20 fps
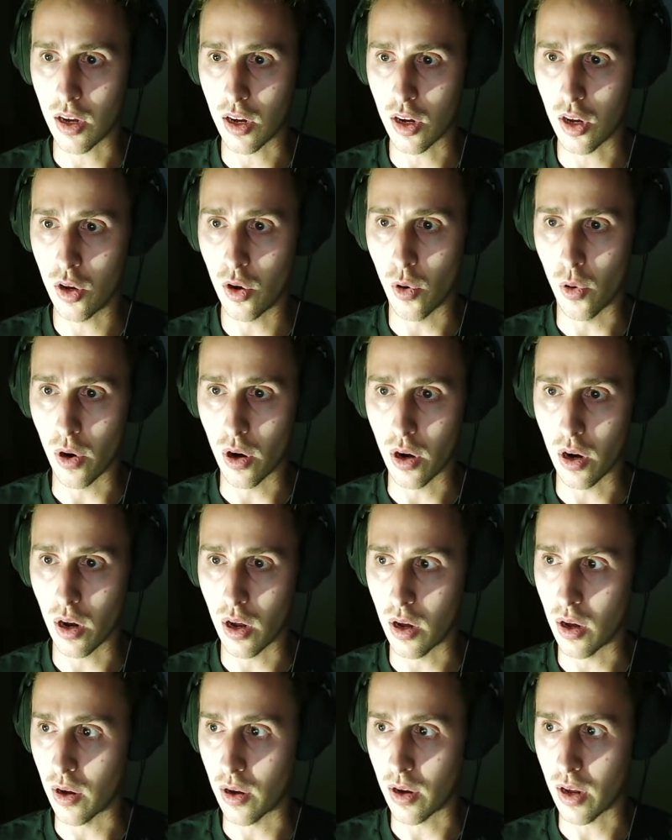Gore.
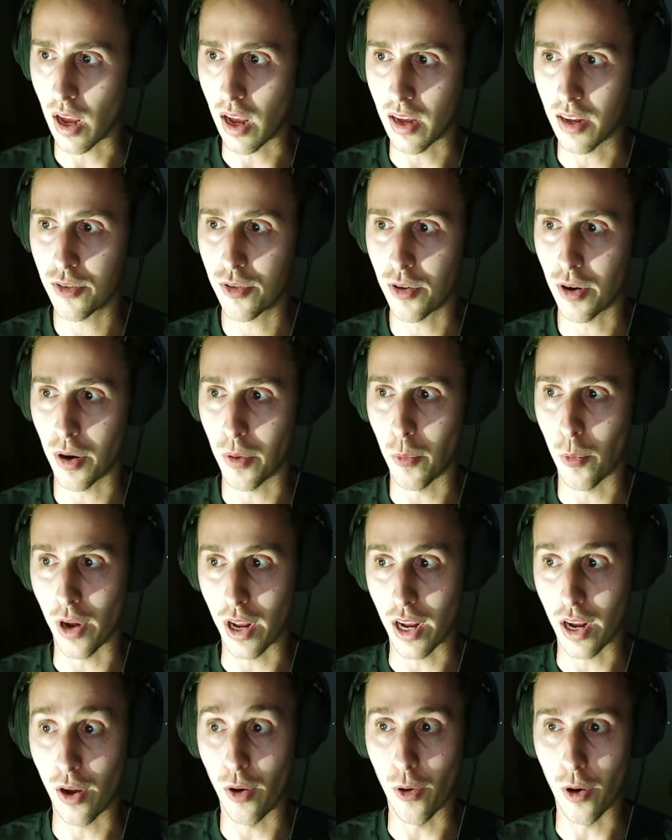Okay, trigger
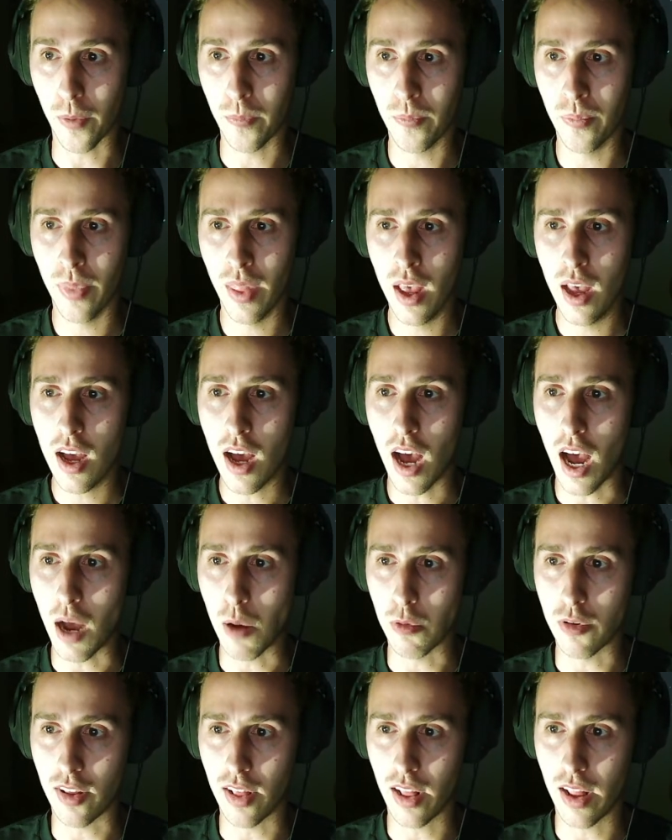warning, gore. I
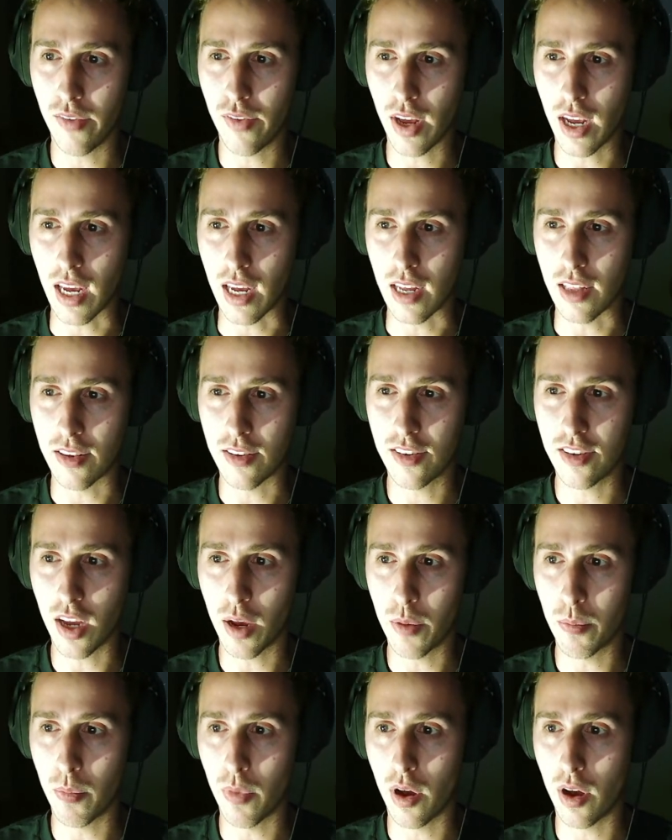was living in
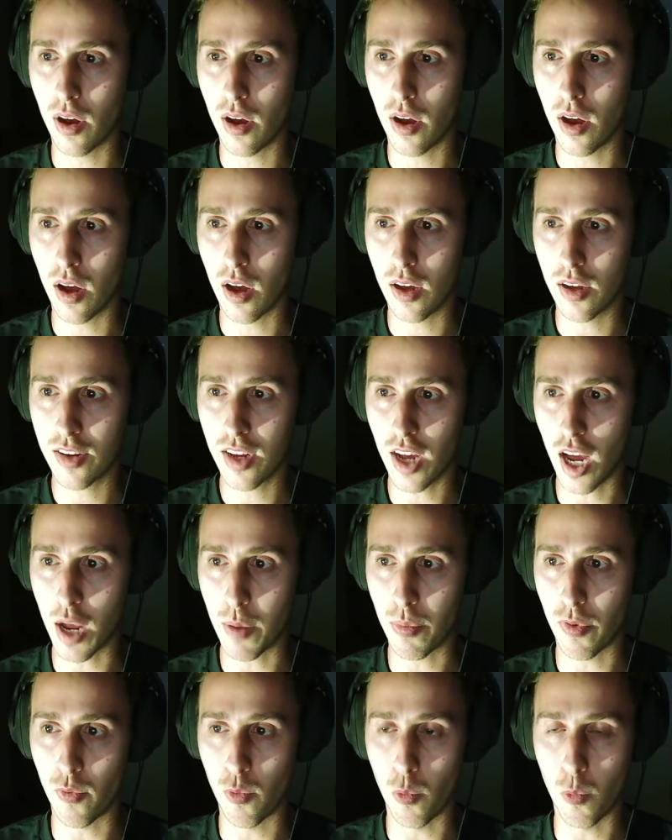some
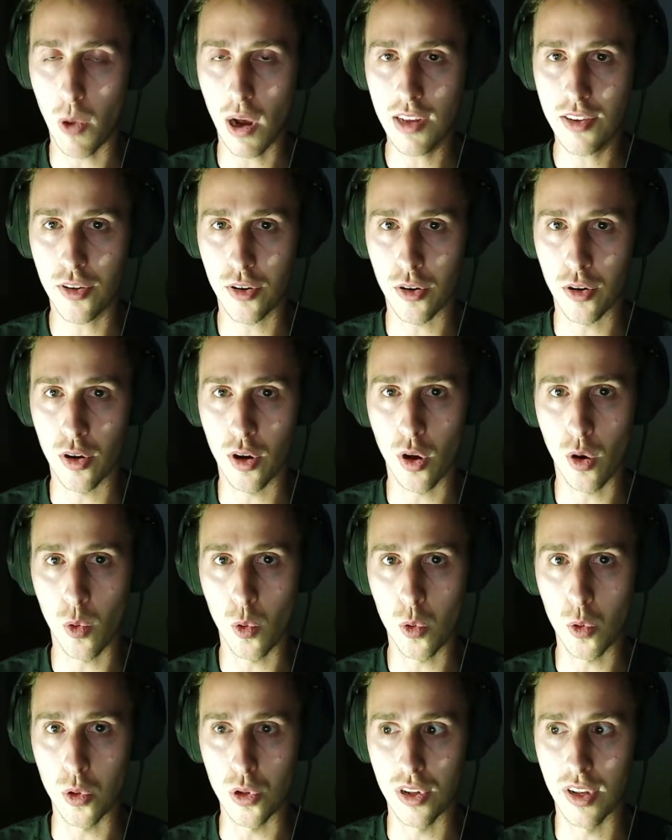type of western
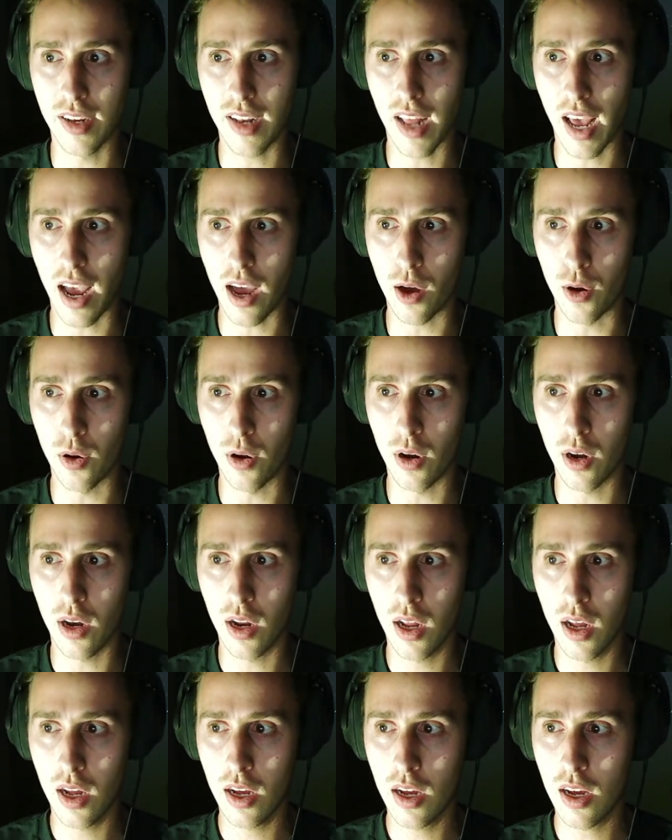old town.
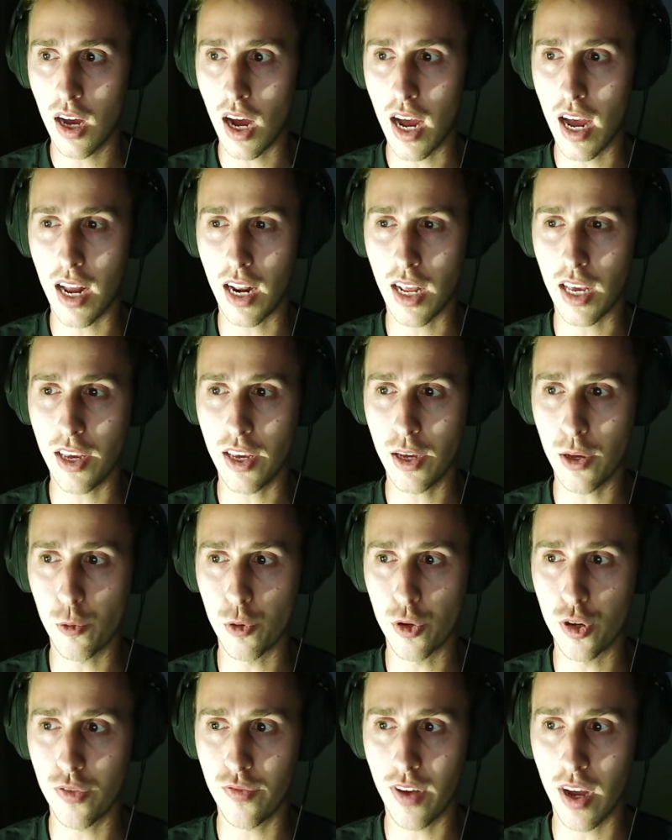I had a
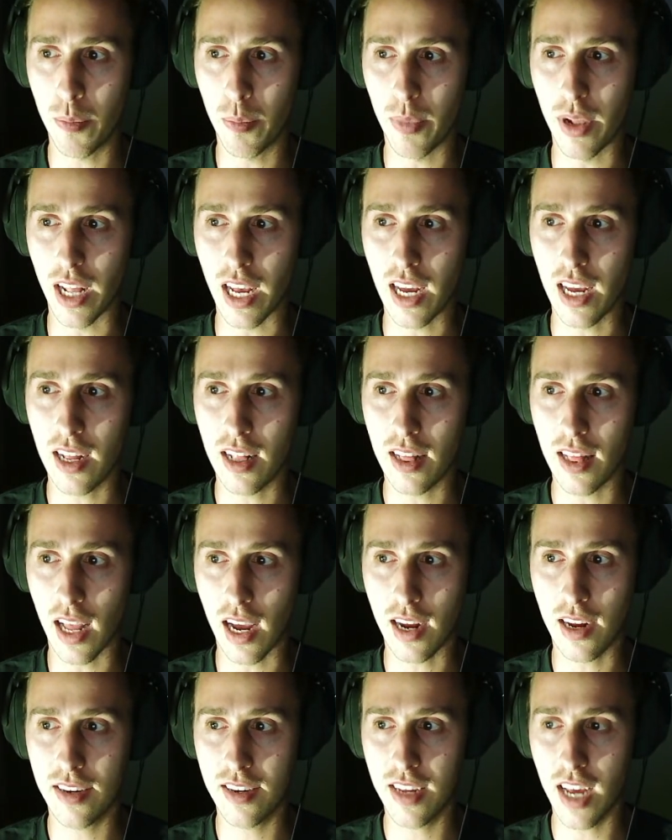huge family,
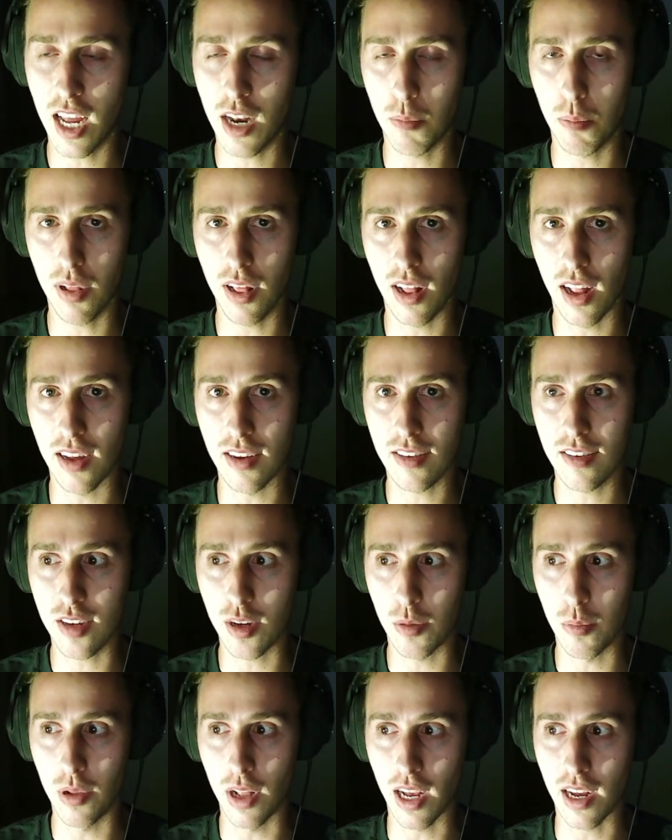like 10 plus
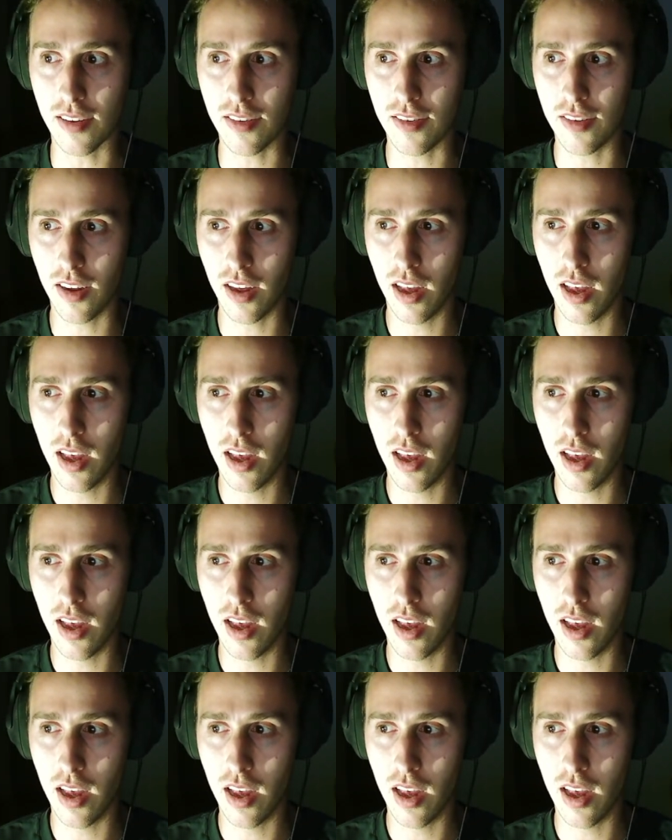siblings.